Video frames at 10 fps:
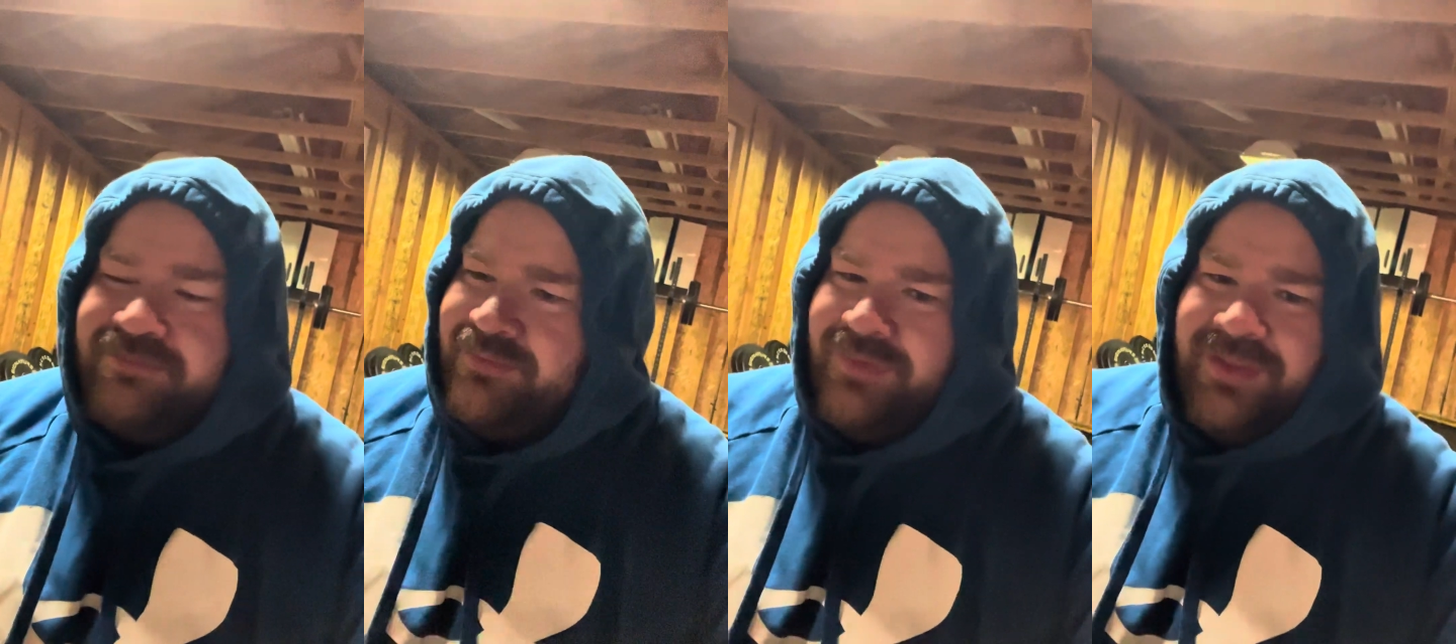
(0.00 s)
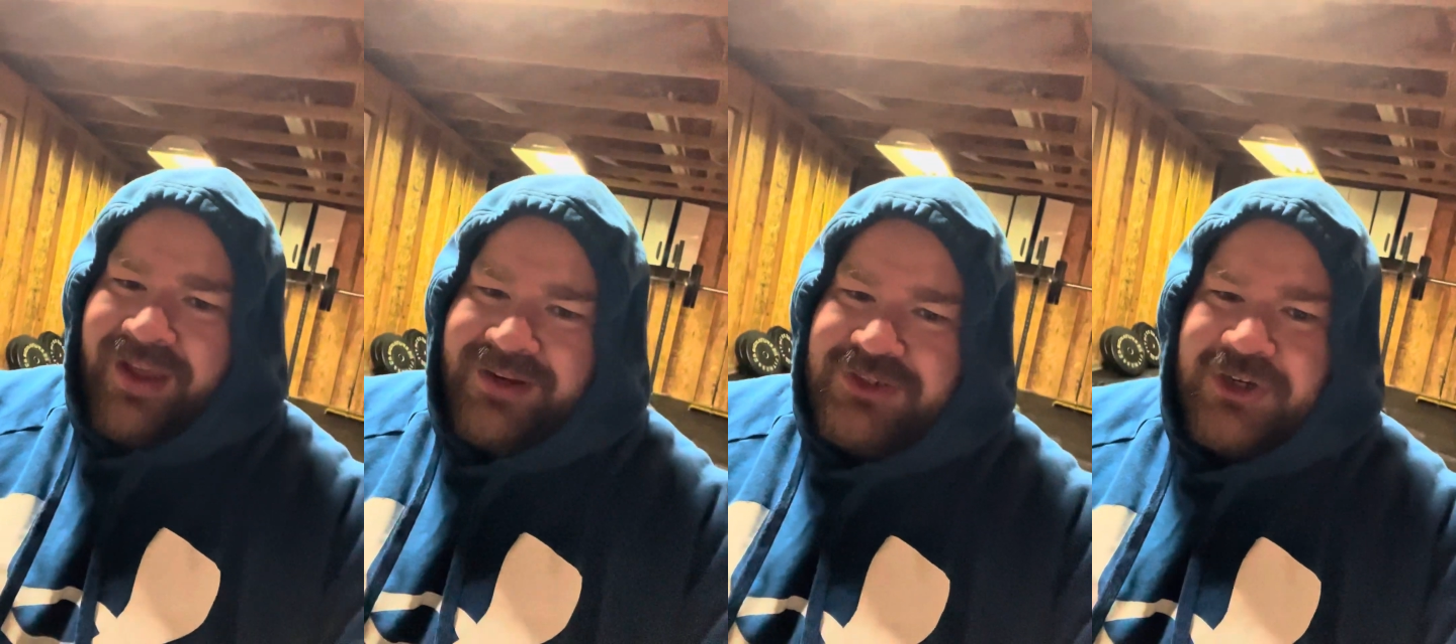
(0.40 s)

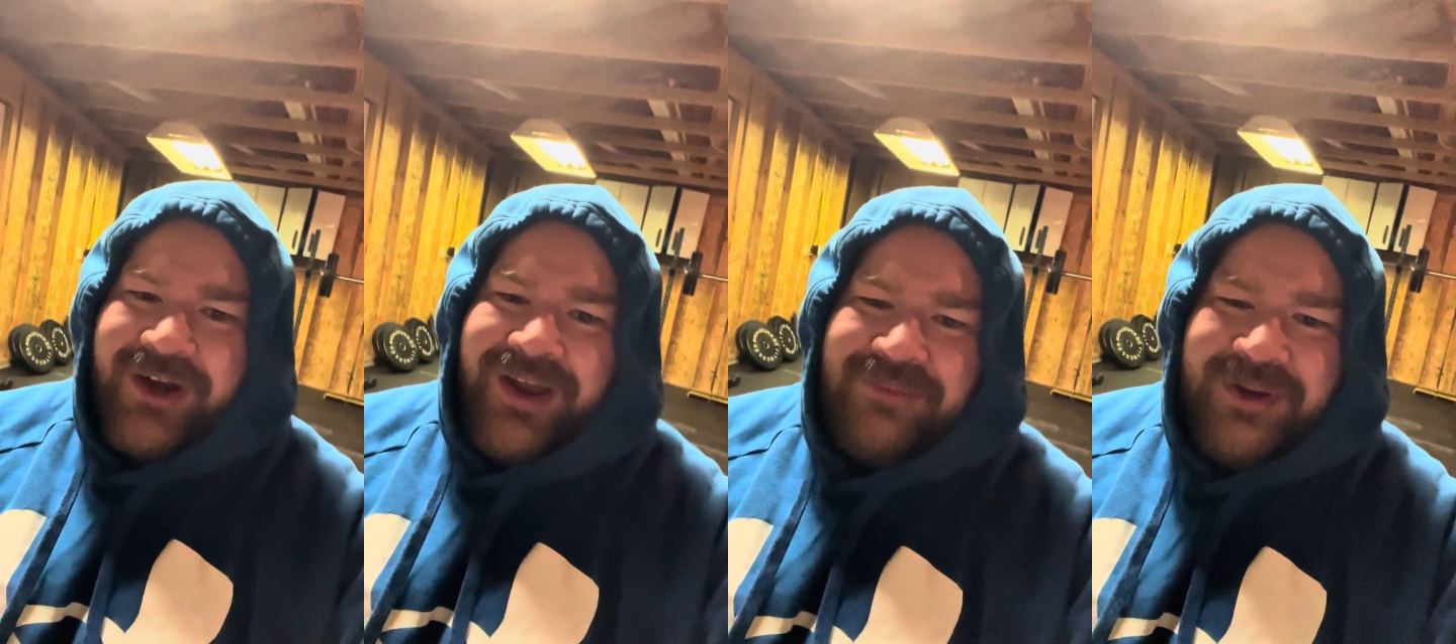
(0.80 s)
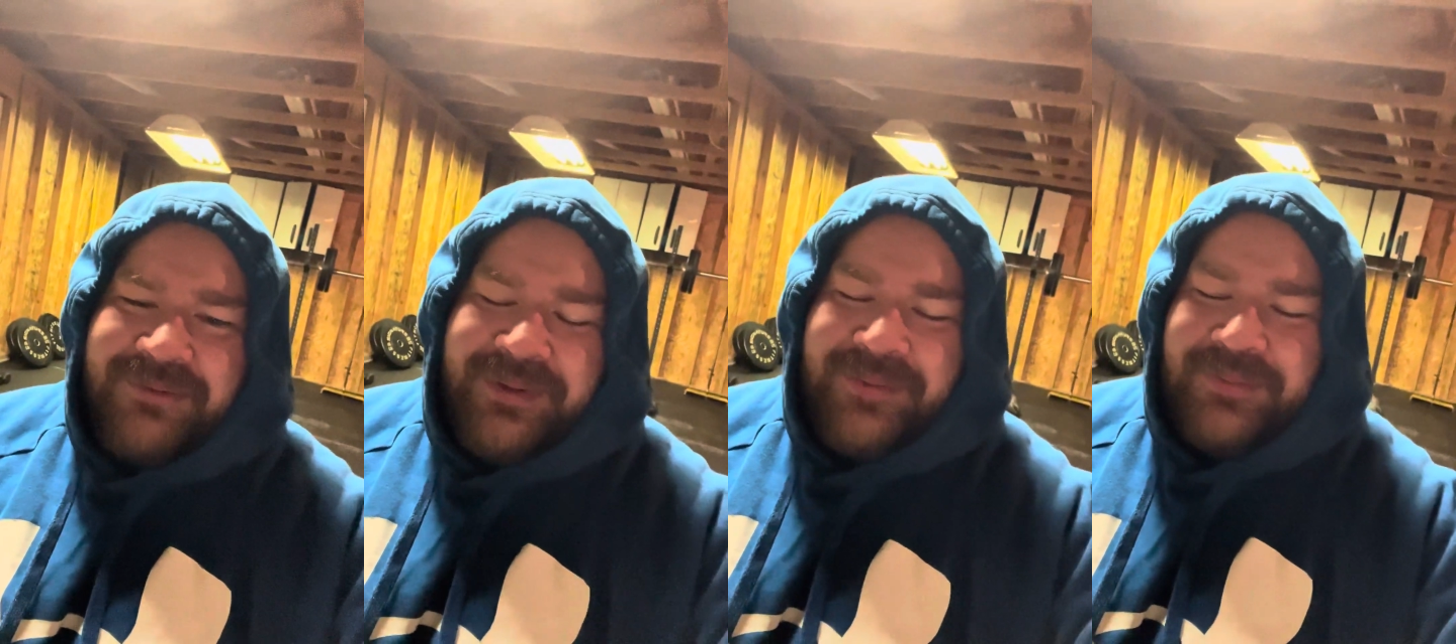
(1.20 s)
not sure how many
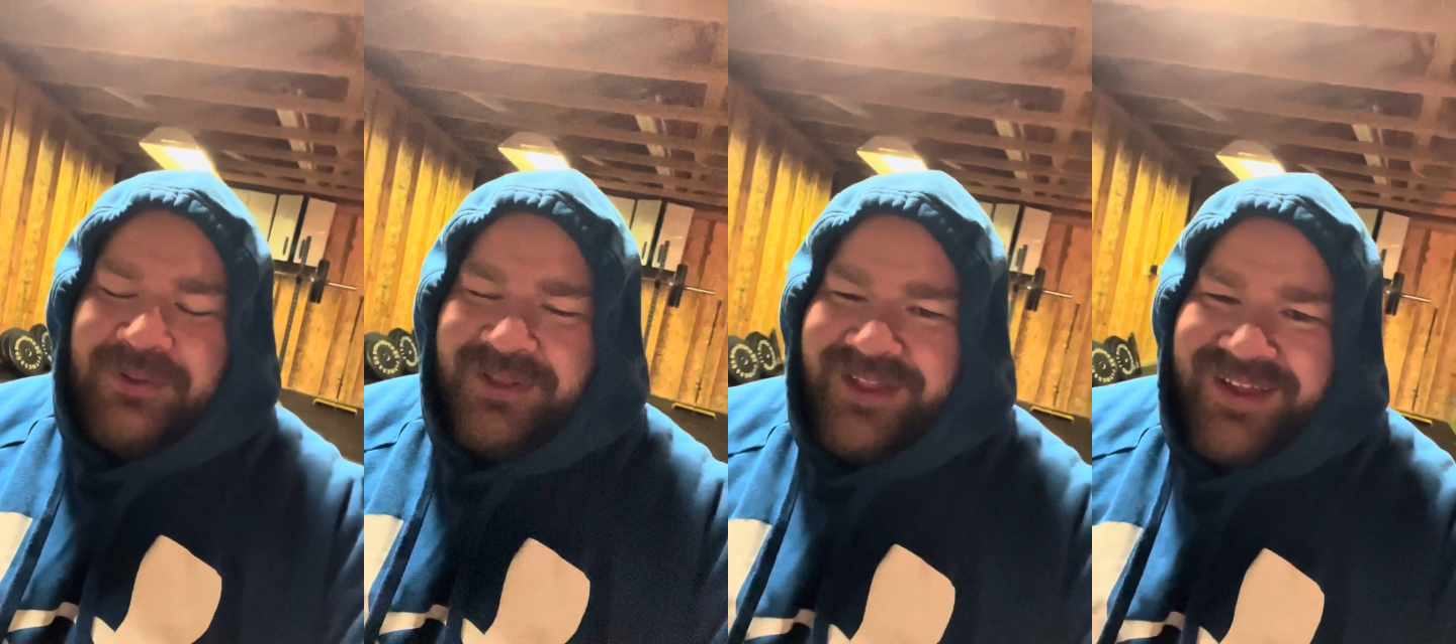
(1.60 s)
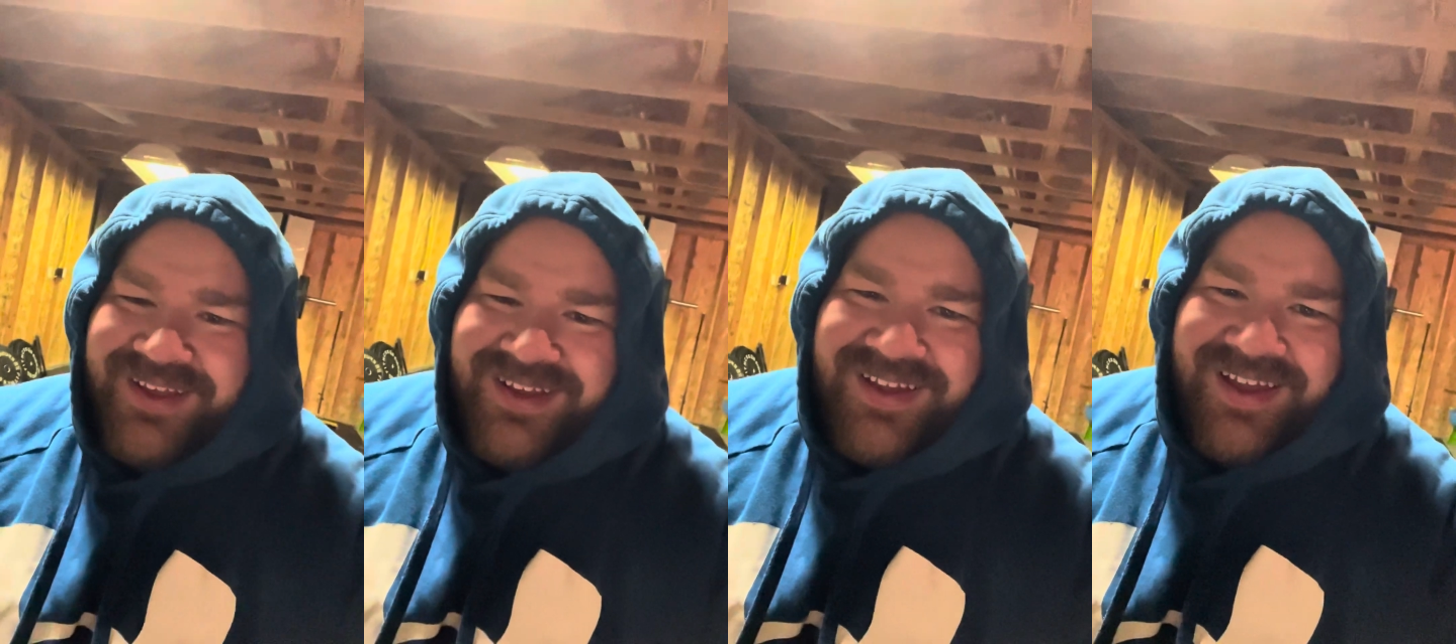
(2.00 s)
people
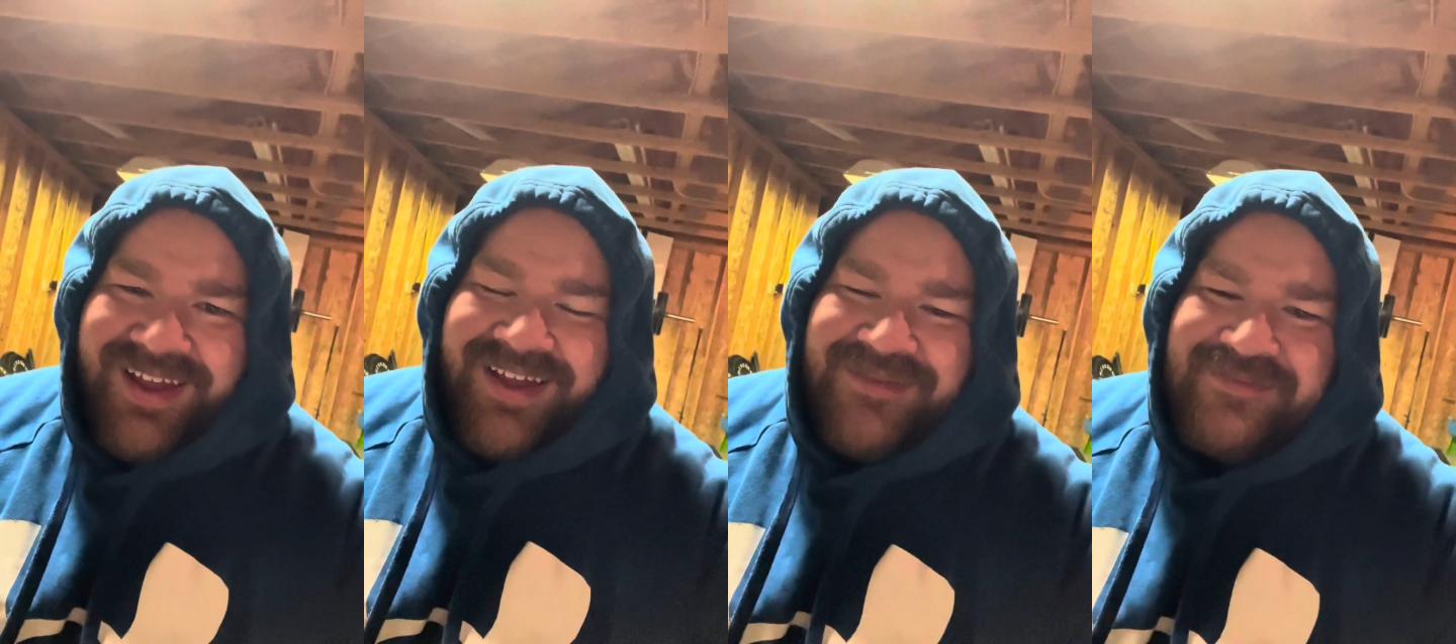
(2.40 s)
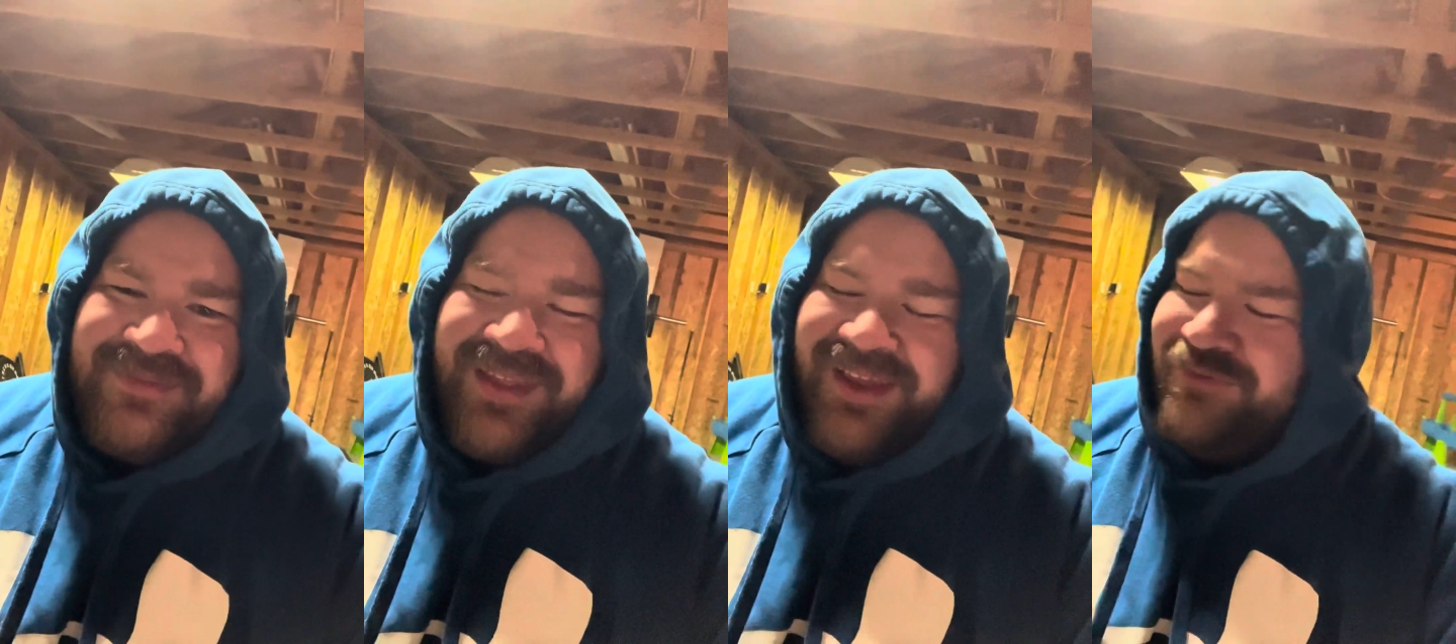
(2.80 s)
um,
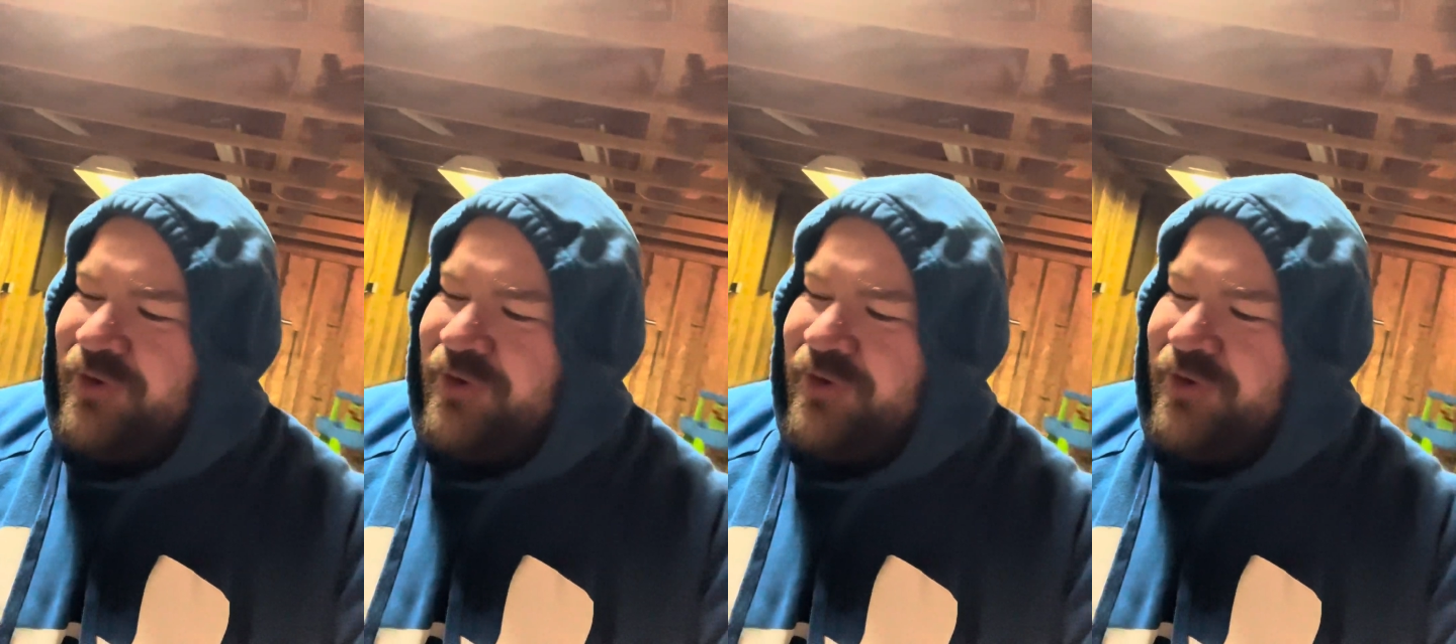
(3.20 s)
have